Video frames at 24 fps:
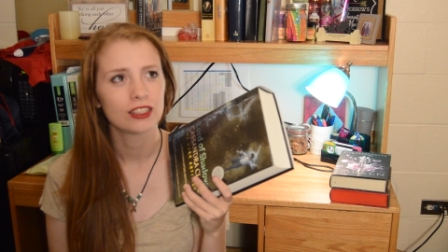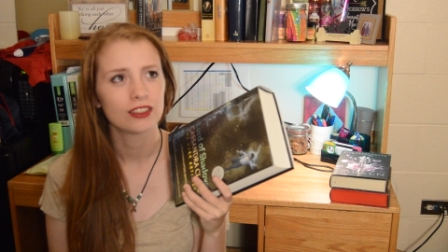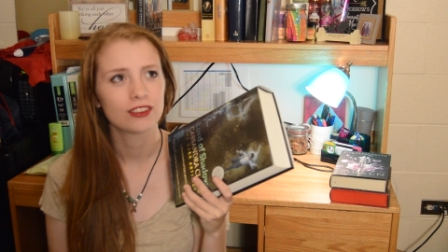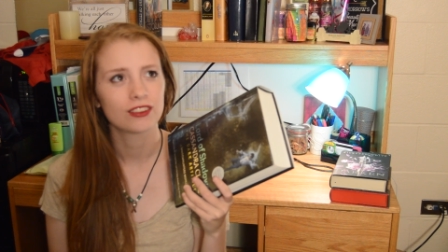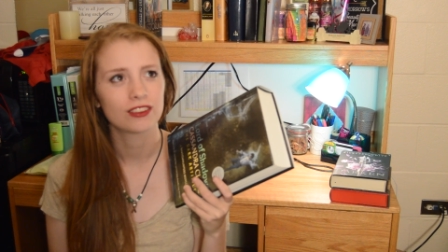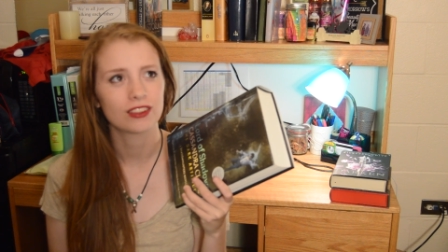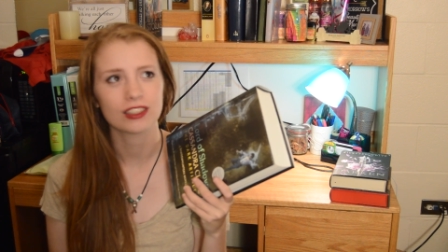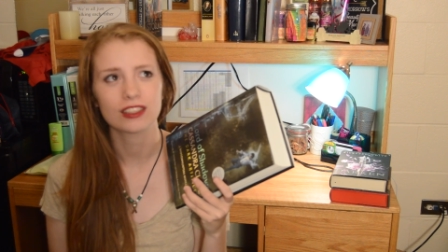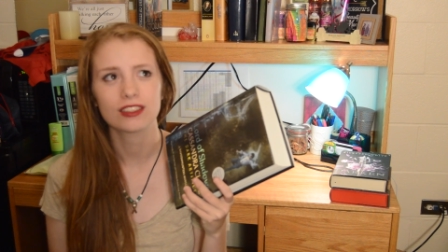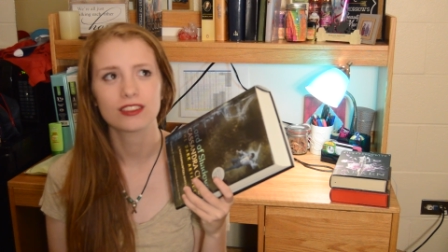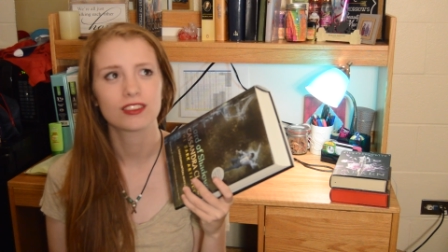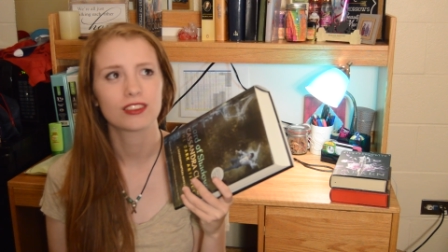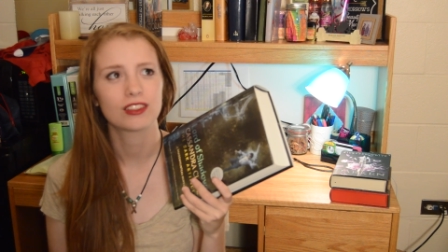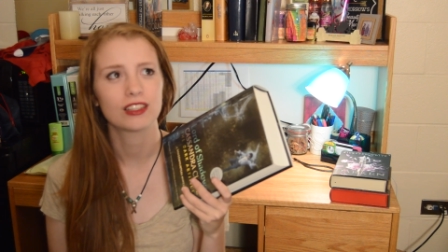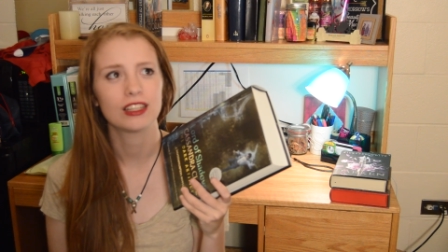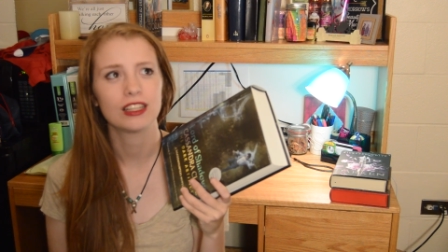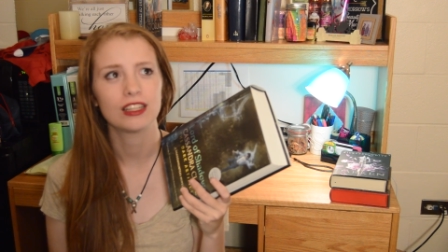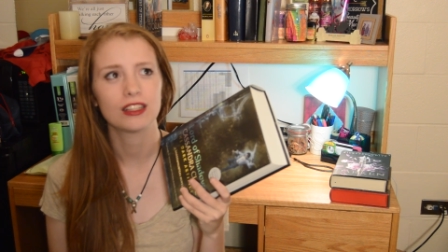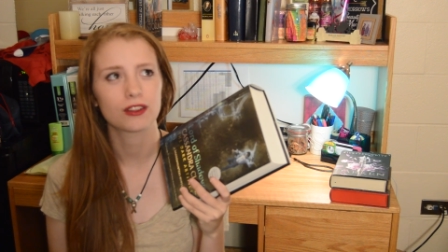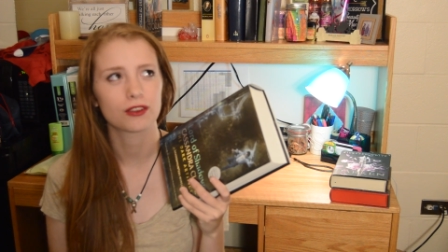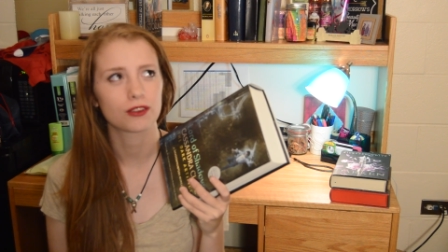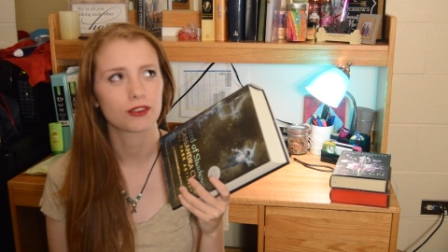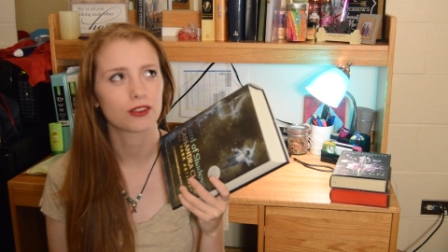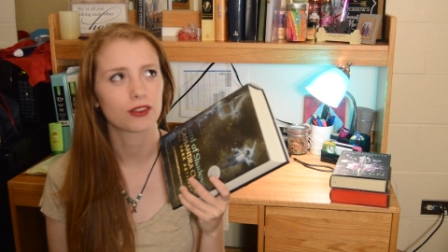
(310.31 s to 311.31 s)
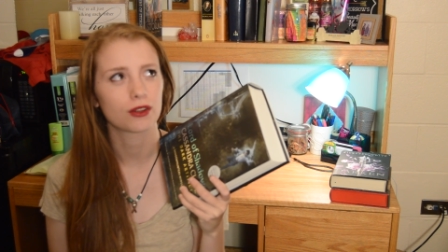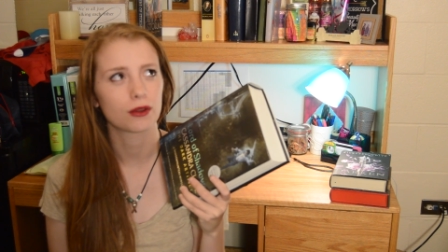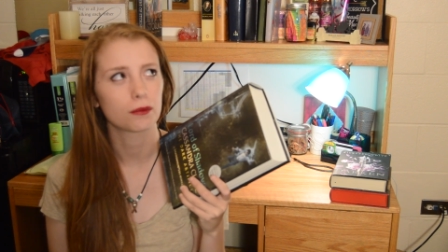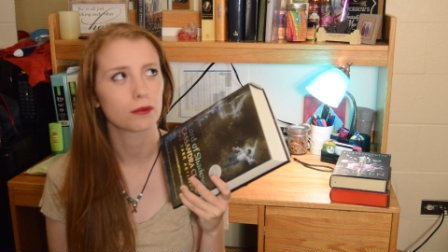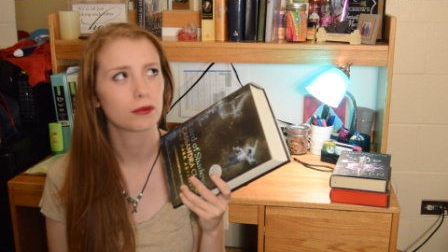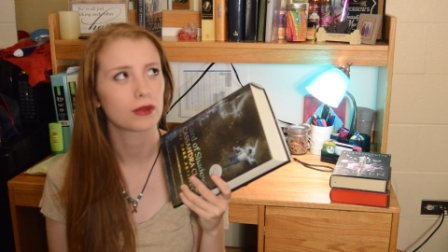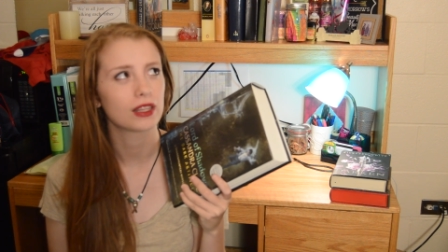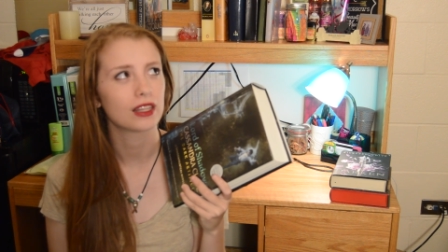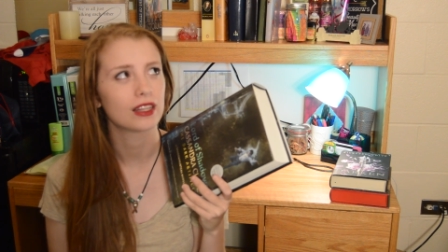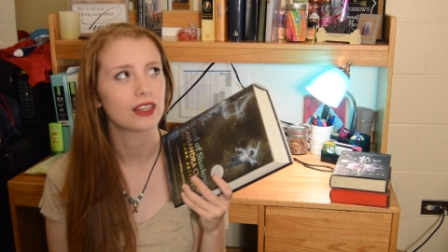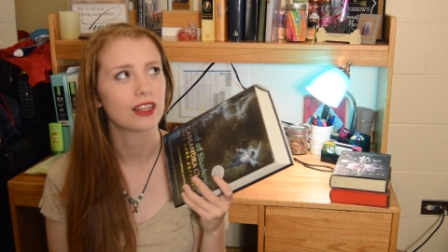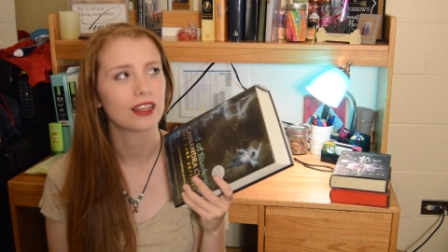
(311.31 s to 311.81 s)
16 or
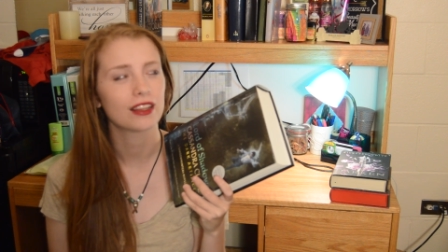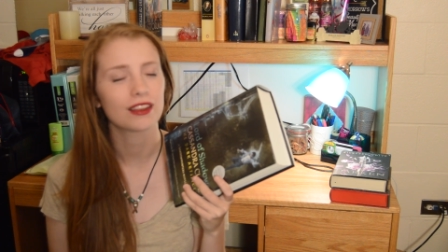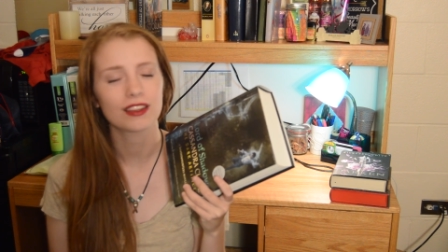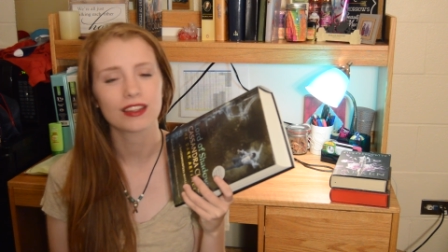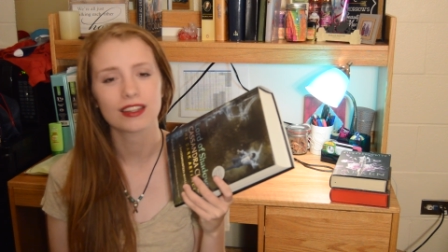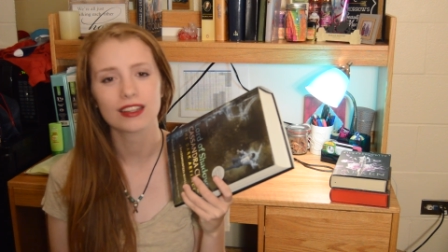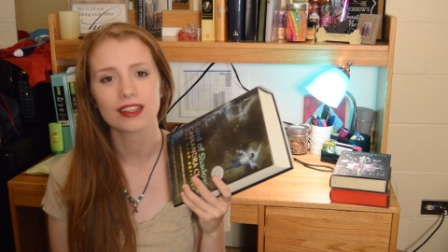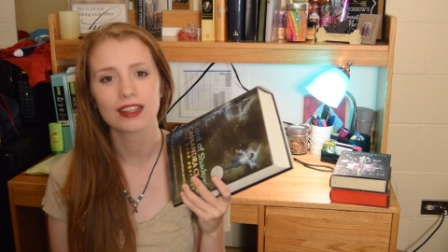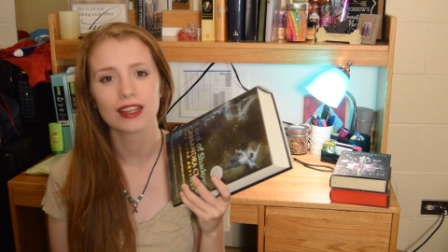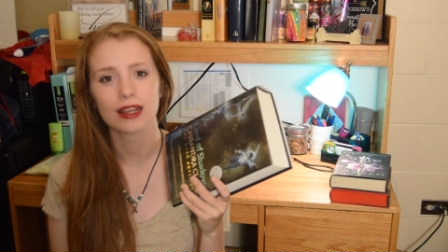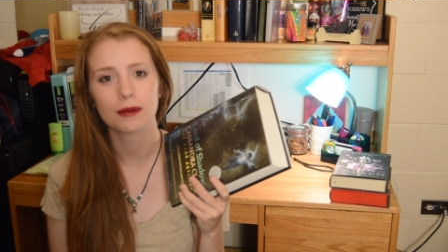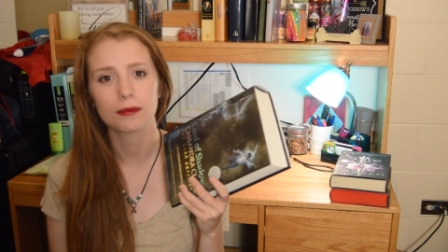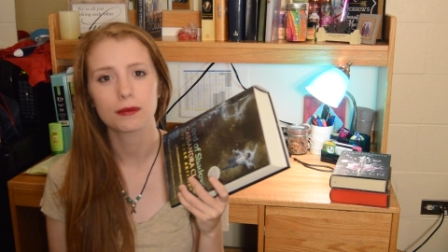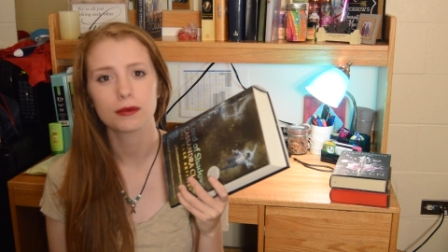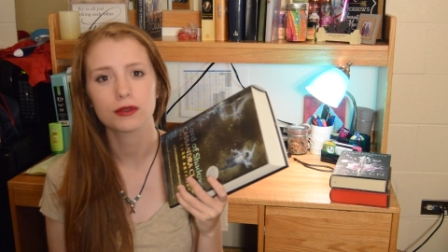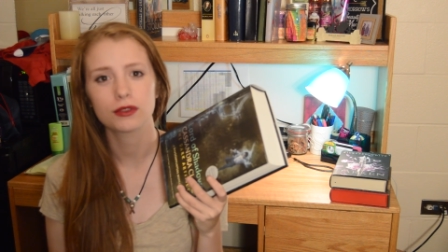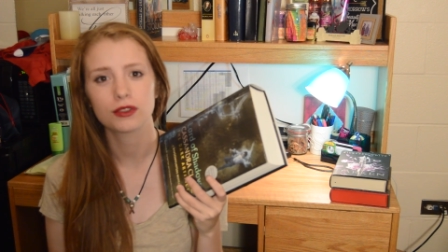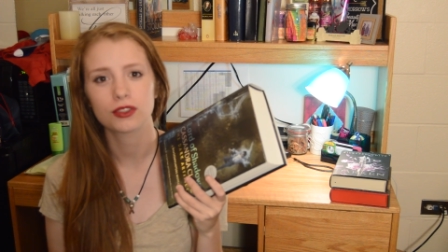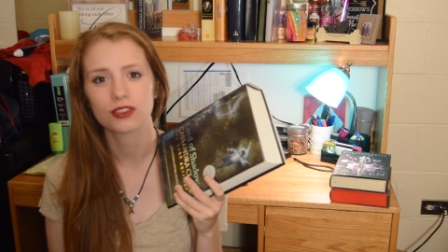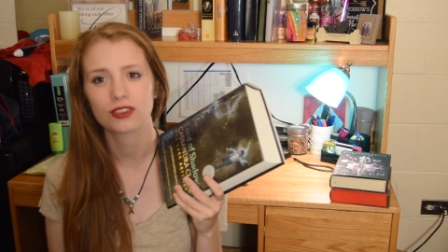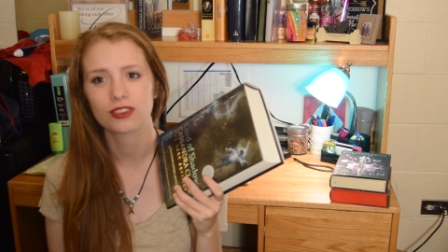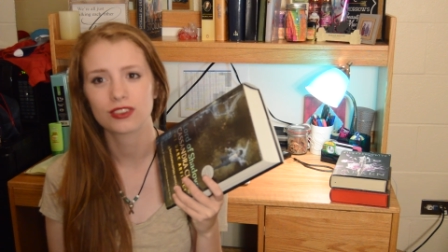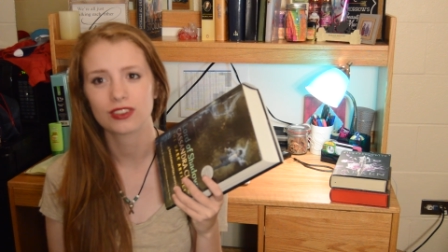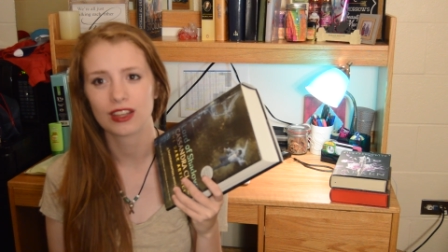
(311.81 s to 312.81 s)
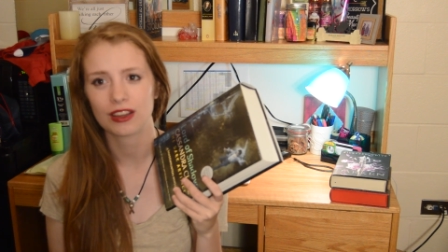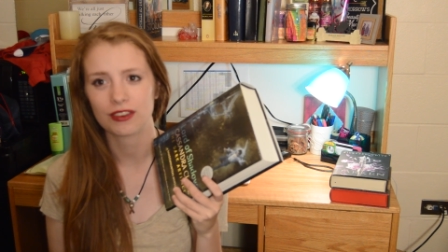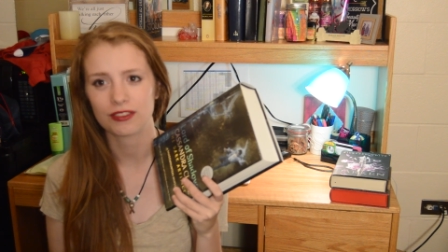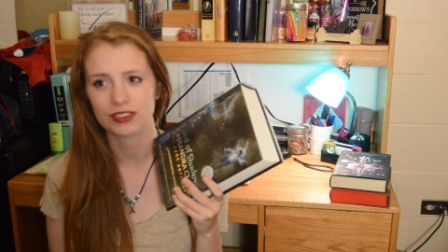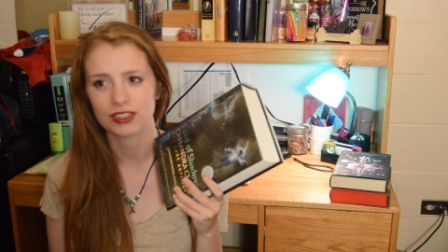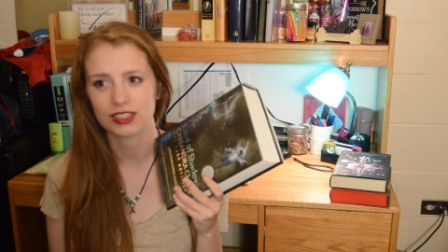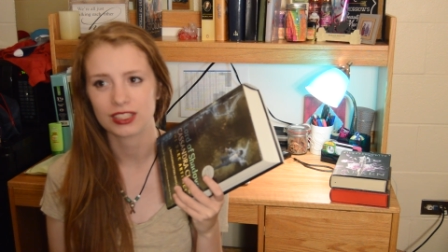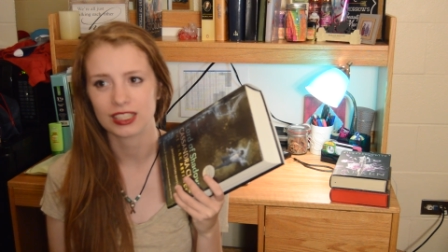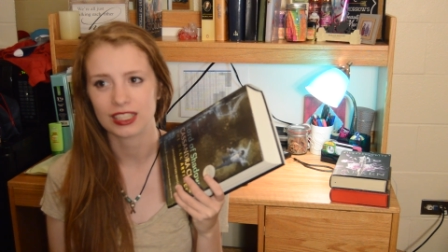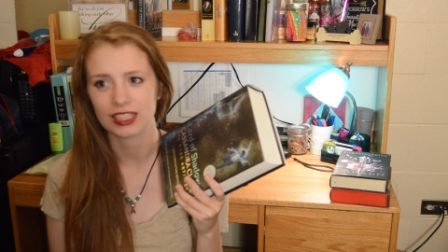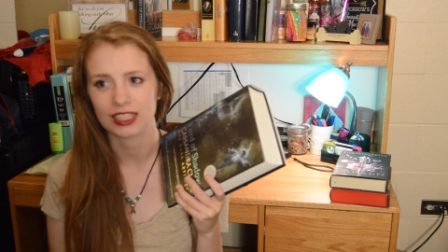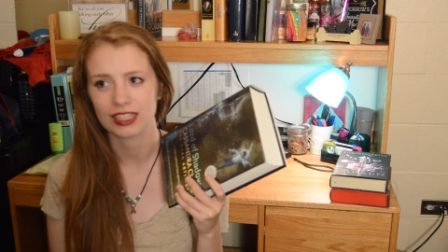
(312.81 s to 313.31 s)
something, and then they got moved to
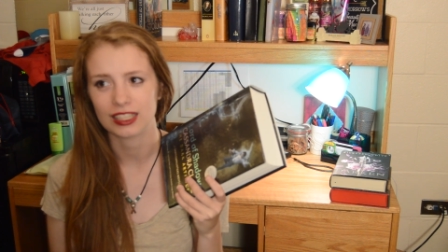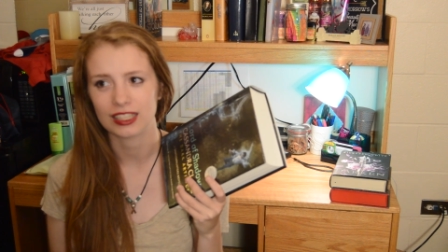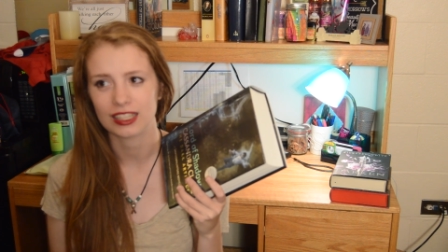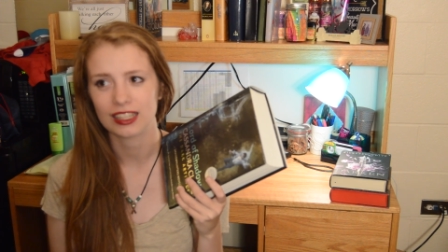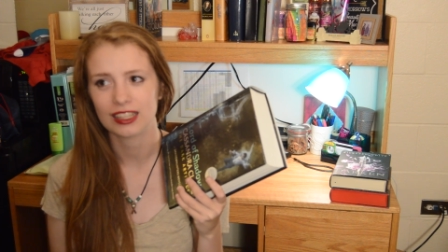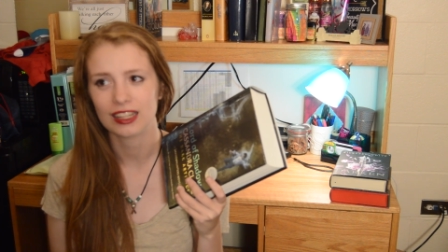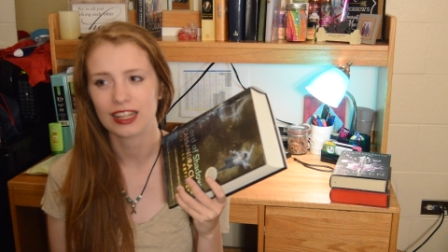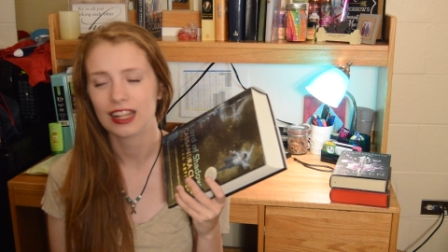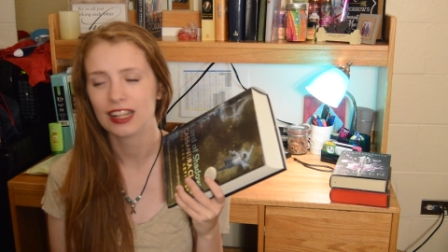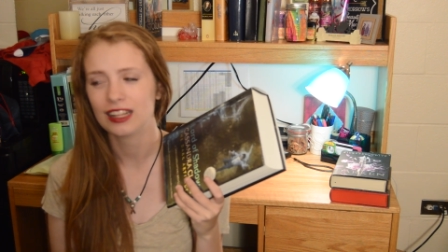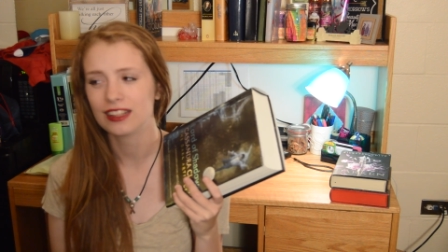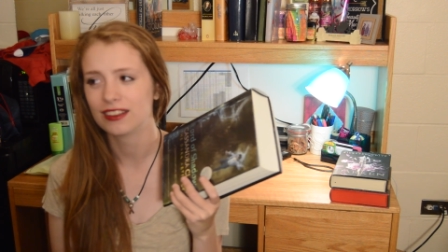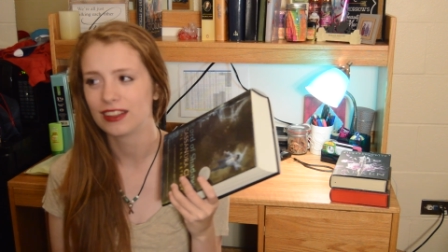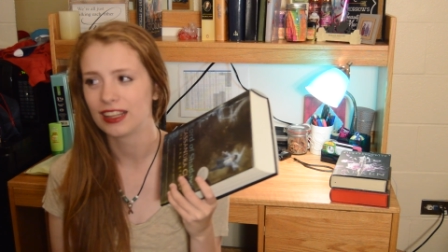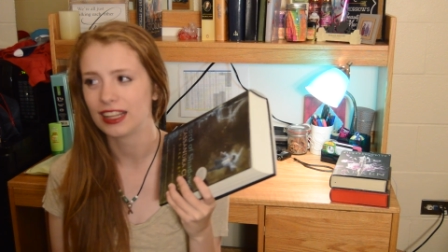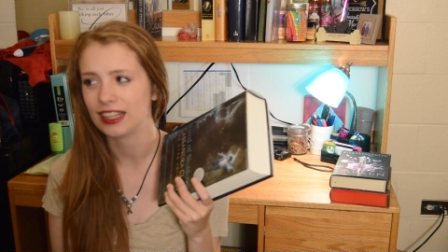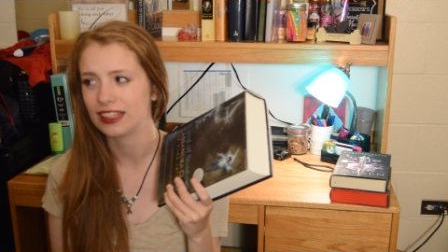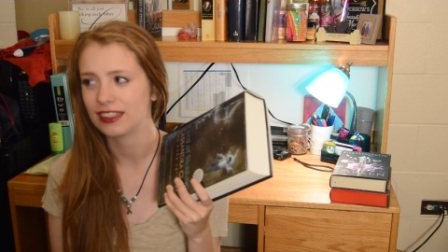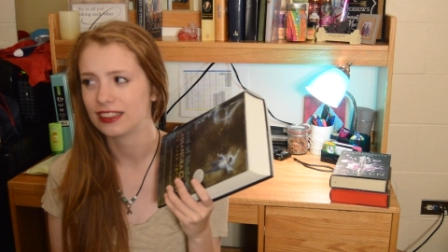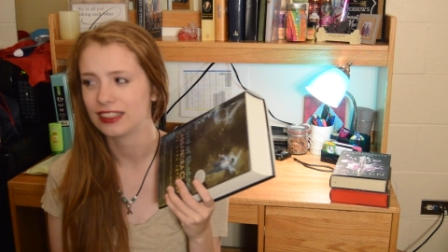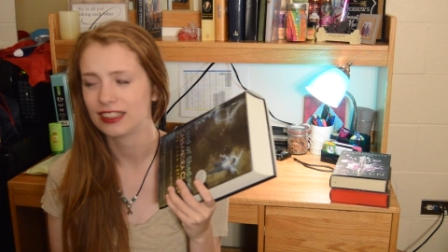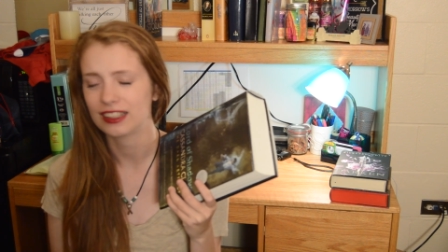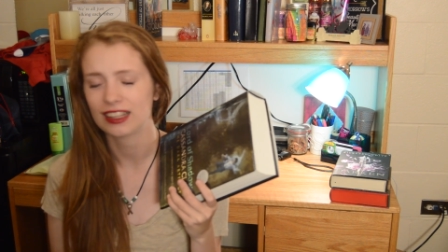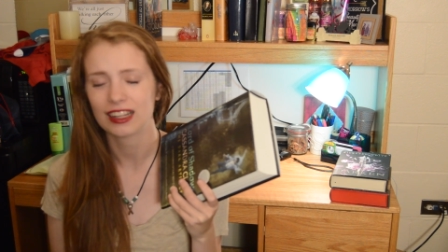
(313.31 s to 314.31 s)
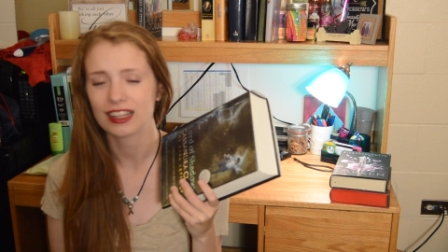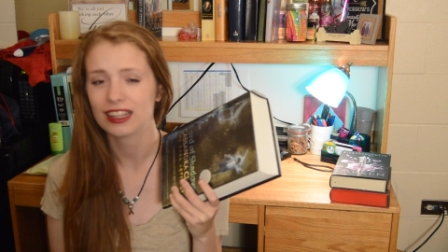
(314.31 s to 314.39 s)
17, and that's 18.